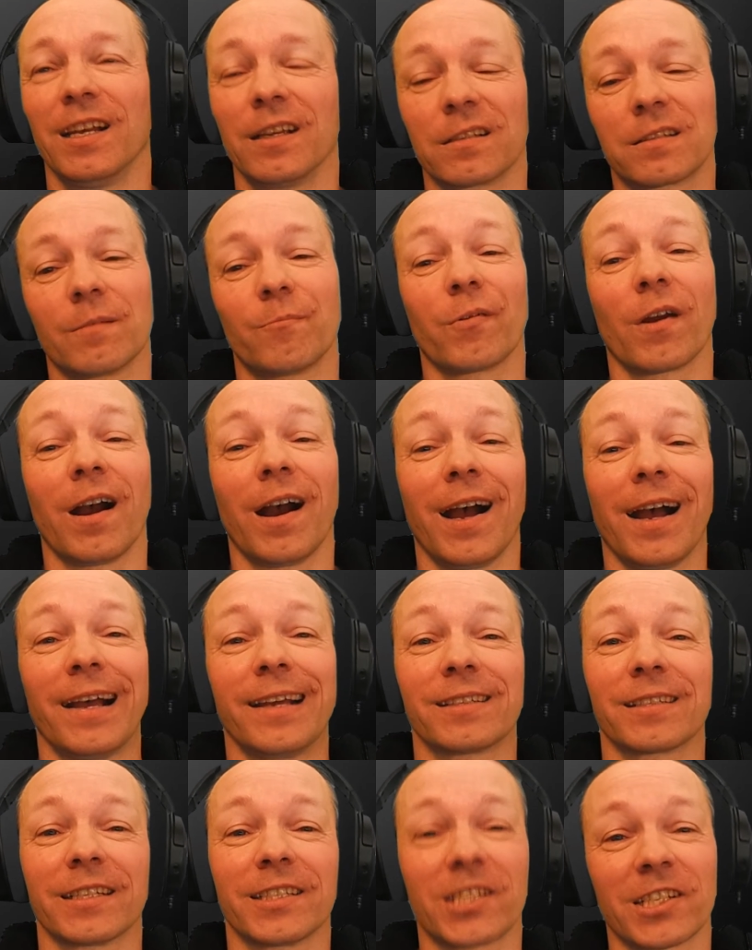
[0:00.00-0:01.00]

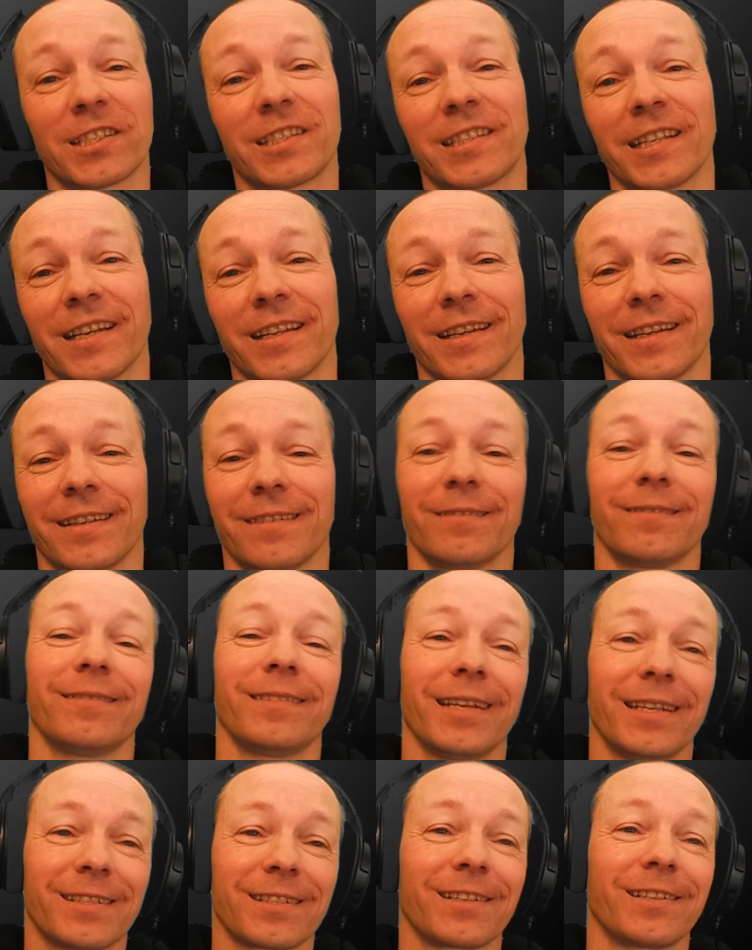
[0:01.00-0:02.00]
Surprise, I just said it.
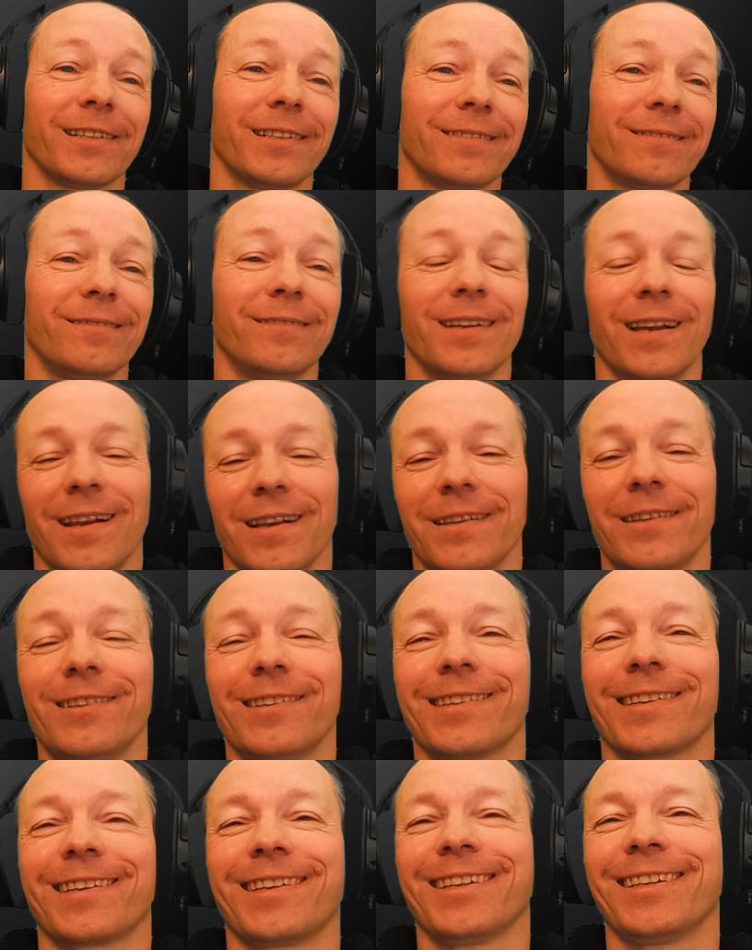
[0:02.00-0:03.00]
That's good.
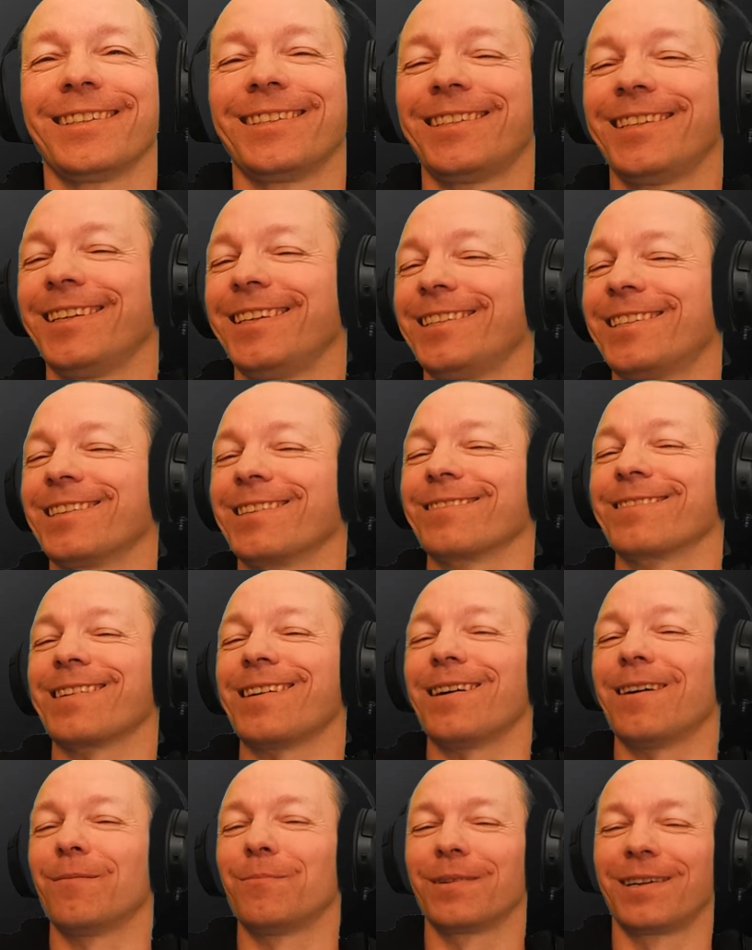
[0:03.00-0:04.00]
You're a good teacher,
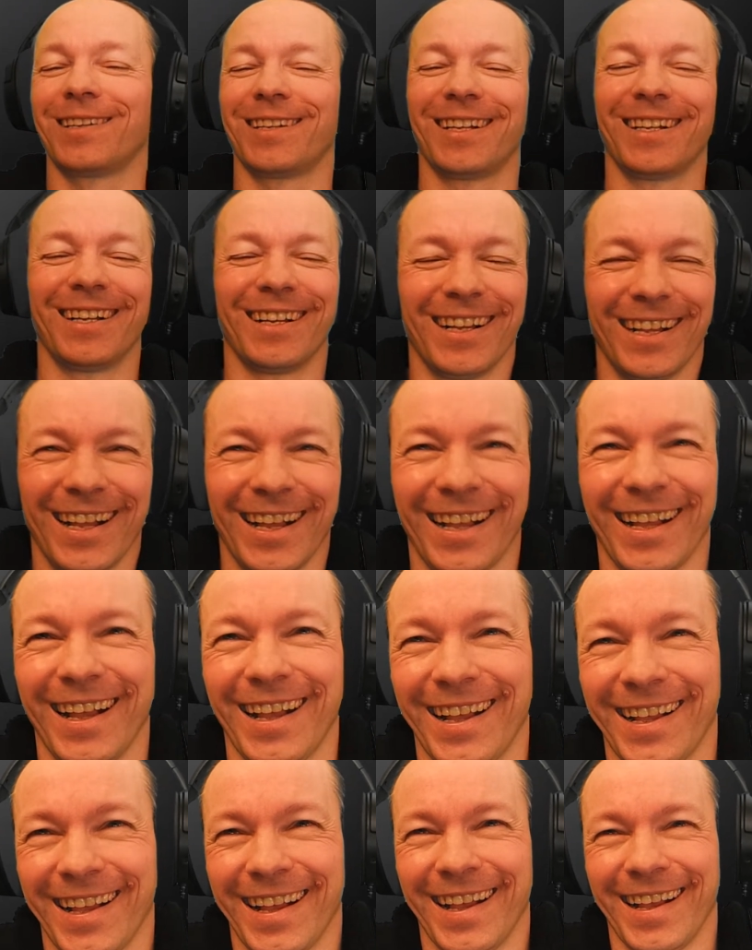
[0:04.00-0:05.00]
Rob.
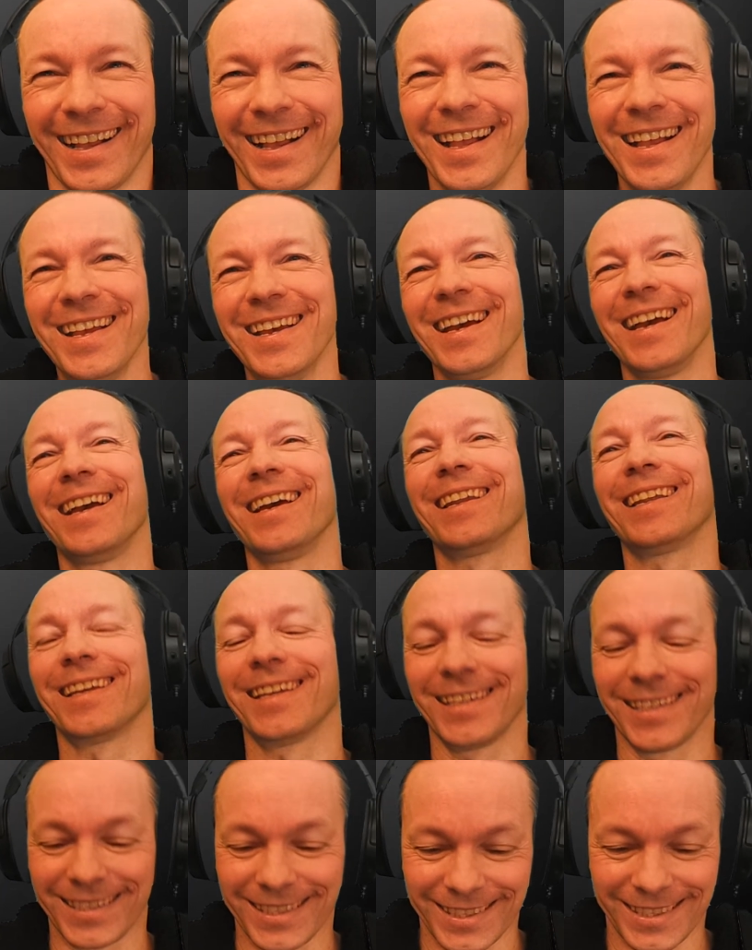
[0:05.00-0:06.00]
It
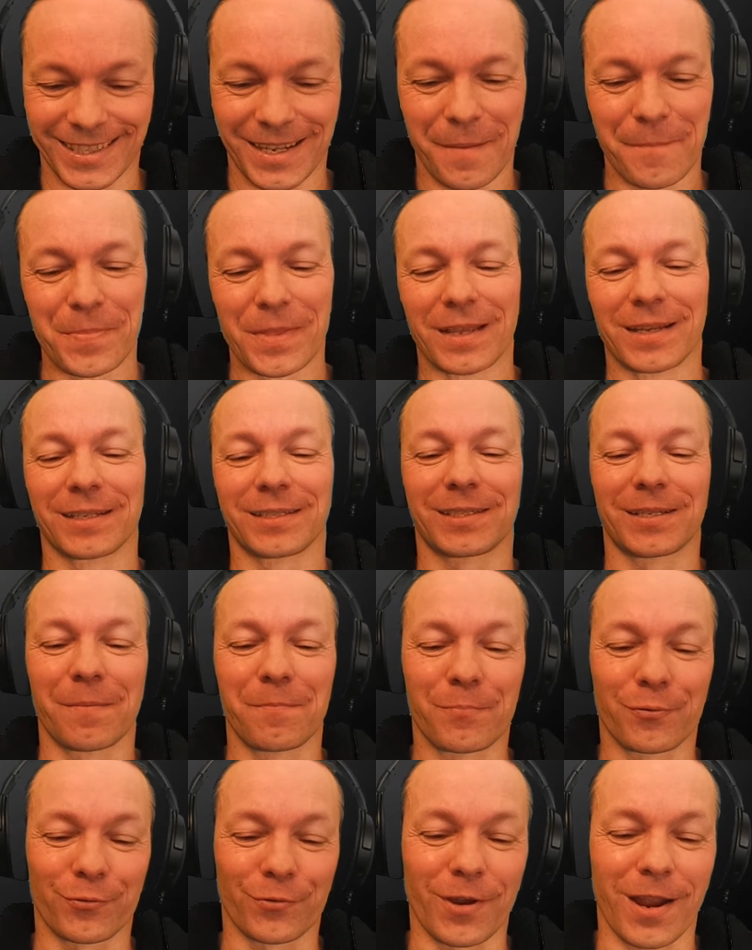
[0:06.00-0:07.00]
is
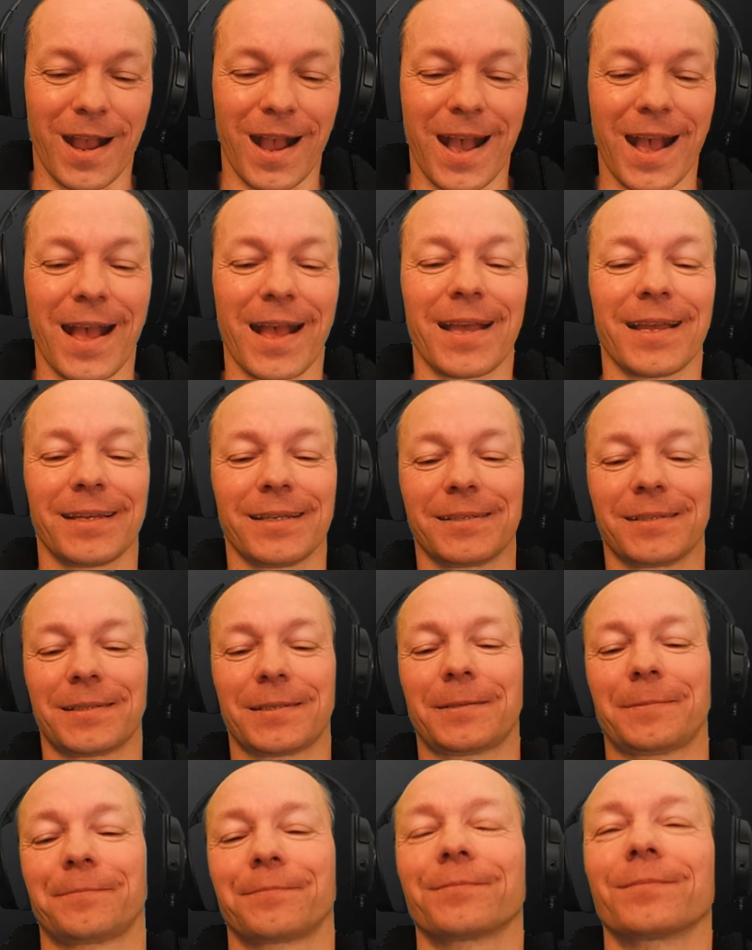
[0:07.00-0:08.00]

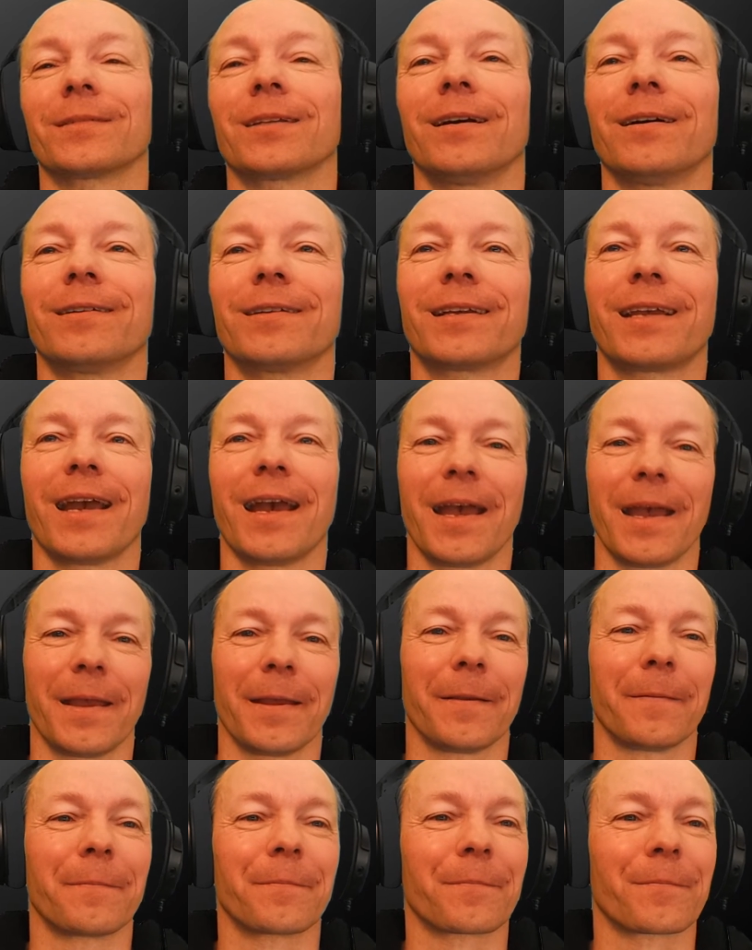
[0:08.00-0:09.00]
surprise. Okay.